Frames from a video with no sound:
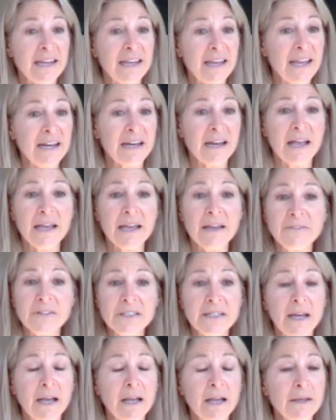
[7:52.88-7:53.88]
And I have to
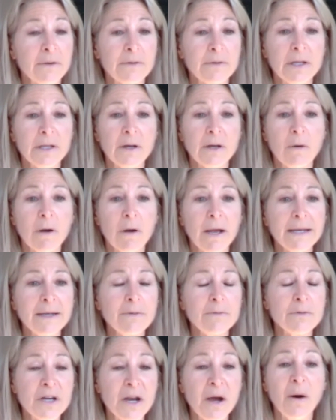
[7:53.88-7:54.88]
tell you, you know, I
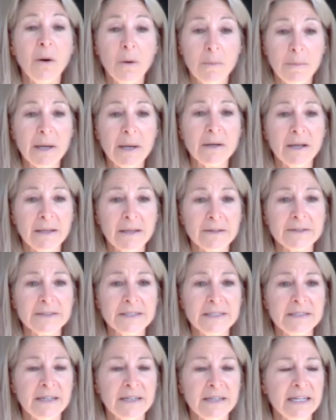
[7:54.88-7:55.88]
don't know about other
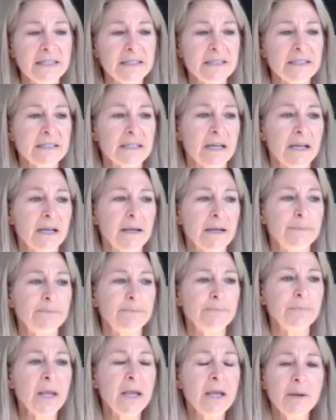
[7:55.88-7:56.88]
states,
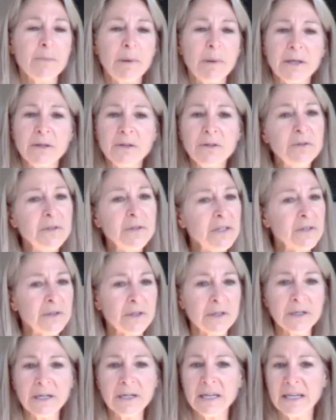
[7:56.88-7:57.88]
um, but New
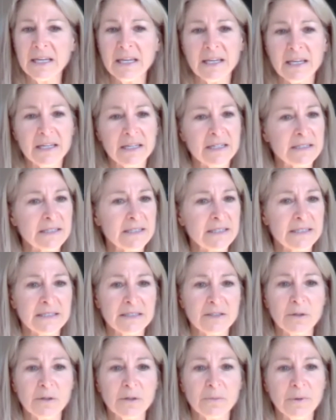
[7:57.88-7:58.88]
York is
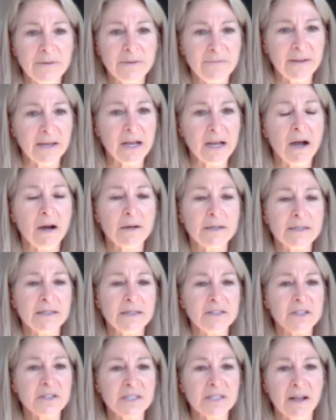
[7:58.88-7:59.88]
terrific. Our
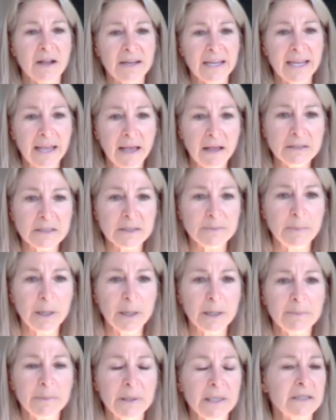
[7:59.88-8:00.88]
Dutchess County Health
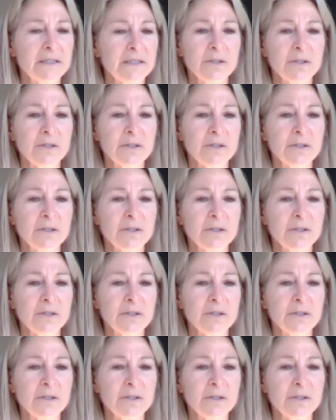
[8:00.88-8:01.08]
Department,